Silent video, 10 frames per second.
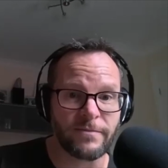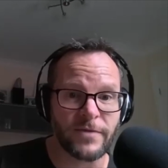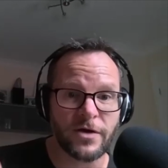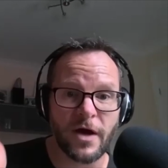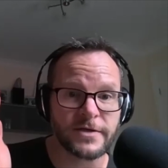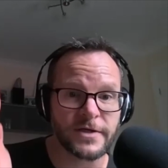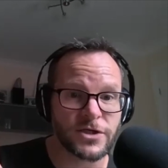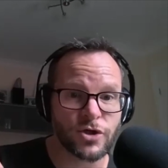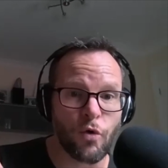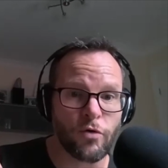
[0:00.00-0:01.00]
you go to the
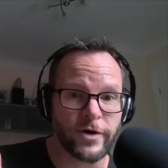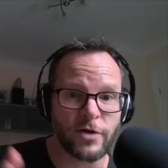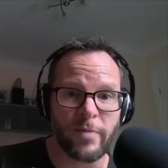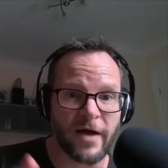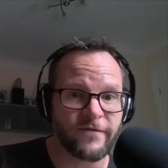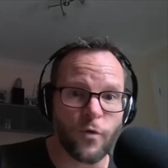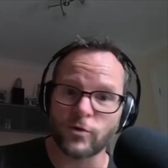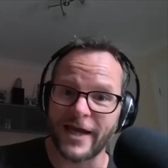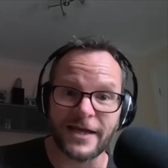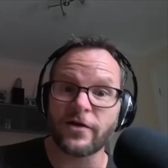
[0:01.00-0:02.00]
store and you buy
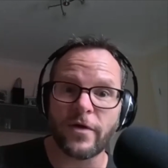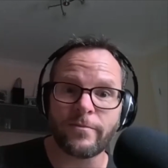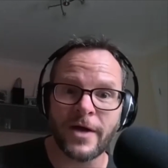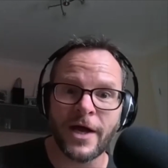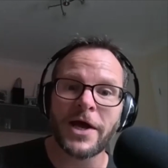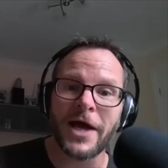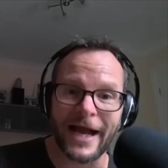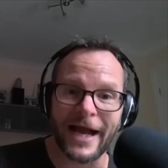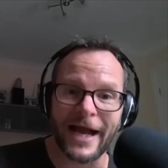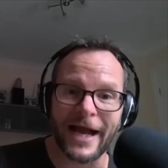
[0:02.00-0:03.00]
14 of them and
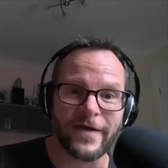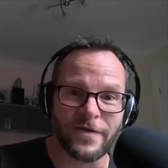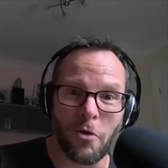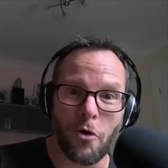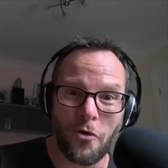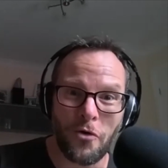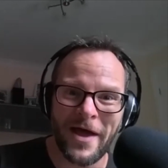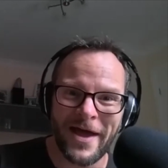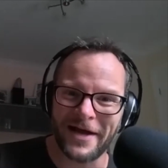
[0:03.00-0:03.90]
you try them all and